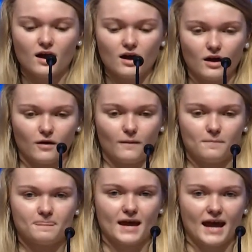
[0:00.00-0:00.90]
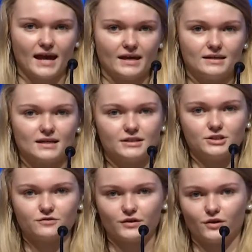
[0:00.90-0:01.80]
Um, and I
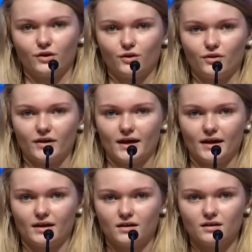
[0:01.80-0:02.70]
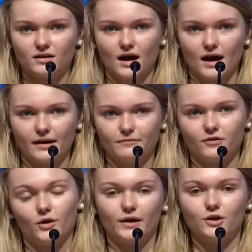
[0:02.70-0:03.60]
just feel that I am
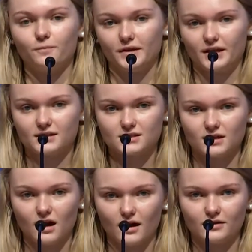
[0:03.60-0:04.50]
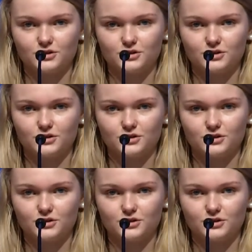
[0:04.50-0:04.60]
following in obedience to God